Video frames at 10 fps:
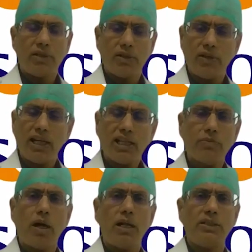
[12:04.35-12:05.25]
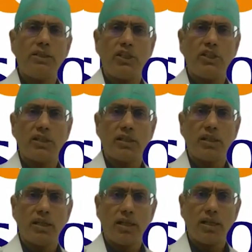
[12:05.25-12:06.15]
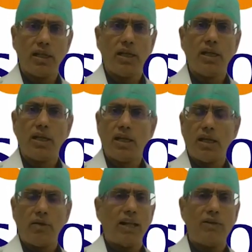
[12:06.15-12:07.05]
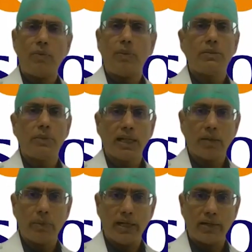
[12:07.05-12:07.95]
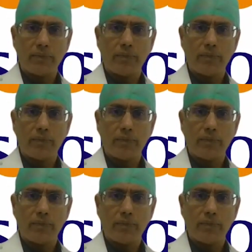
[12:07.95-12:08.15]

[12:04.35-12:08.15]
which is a very small incision, the valve replacement can be done.